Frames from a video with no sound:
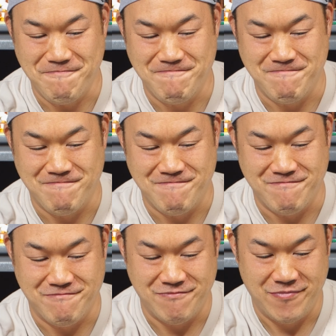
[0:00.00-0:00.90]

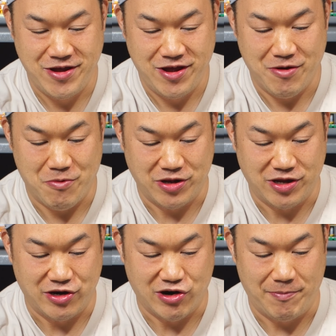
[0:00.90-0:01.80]
mm, wants
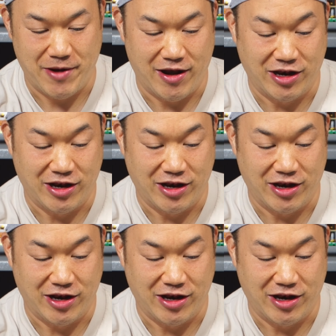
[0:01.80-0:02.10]
to drop down.